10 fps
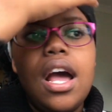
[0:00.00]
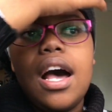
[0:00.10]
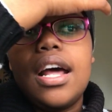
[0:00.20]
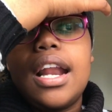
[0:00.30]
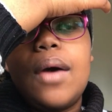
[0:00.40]

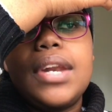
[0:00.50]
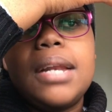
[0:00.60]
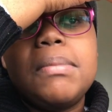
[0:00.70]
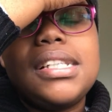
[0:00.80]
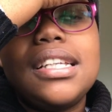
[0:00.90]
around
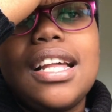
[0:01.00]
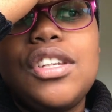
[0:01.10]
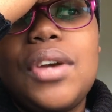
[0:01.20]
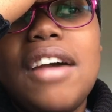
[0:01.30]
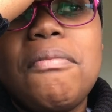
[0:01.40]
admitting that
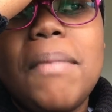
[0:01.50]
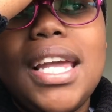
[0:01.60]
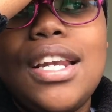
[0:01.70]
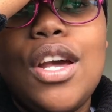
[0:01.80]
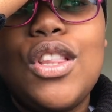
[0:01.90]
you have made